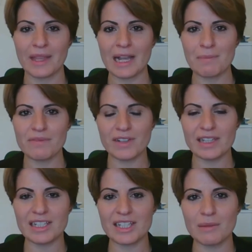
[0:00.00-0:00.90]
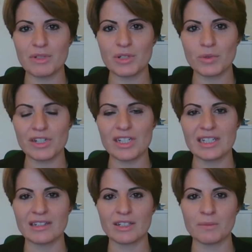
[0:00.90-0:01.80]
I prefer the term squidgy
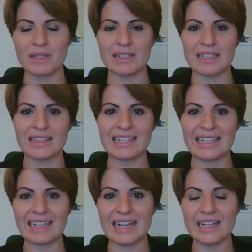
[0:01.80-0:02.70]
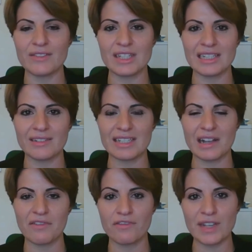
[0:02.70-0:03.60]
skills because they're the kind of skills
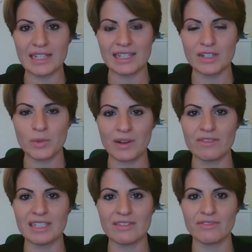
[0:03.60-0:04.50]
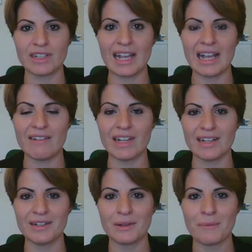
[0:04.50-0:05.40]
that fit into every different area.
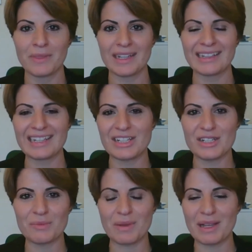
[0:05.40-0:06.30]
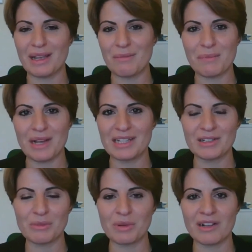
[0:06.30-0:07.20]
And that's just
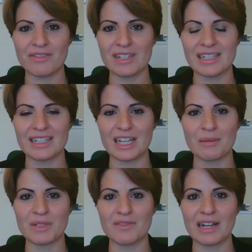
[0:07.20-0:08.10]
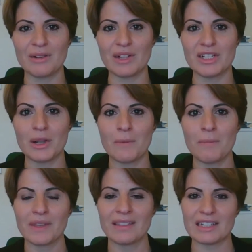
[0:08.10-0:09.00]
personal preference in terms of language.
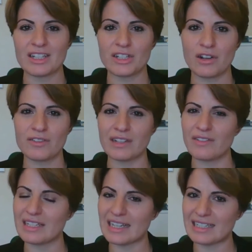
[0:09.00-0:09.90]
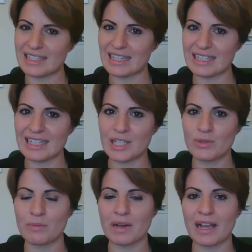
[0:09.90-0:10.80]
That soft, I think, as I say, tends
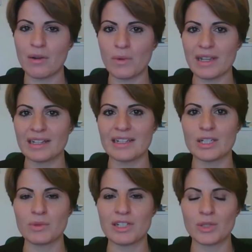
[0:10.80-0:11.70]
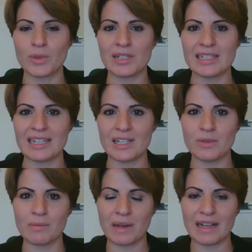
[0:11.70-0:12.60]
to imply a weakness, where squidgy tends to
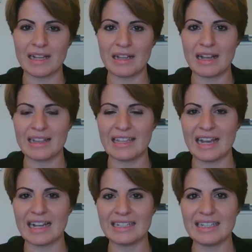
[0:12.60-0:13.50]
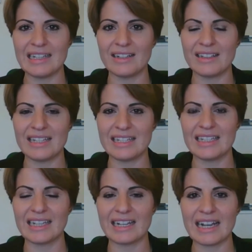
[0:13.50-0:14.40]
imply the idea that these are
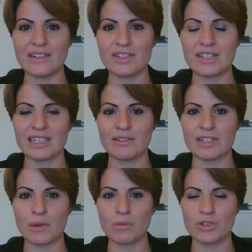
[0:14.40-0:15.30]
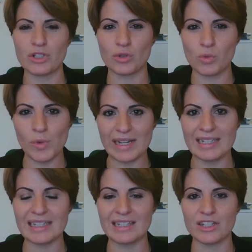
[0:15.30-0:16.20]
the kind of skills that will
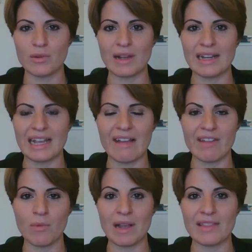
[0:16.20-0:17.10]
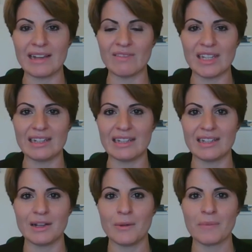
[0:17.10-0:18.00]
squeeze into any area where they've needed,
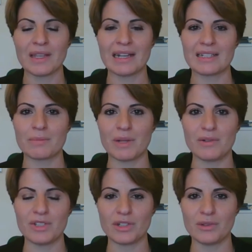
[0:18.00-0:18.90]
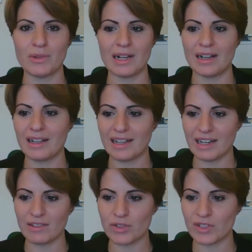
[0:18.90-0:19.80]
as opposed to,
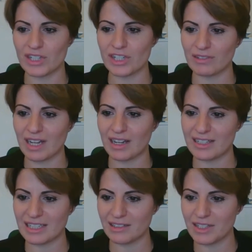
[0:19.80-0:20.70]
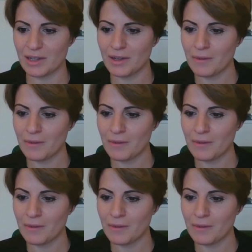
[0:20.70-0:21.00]
the traditional hard skills.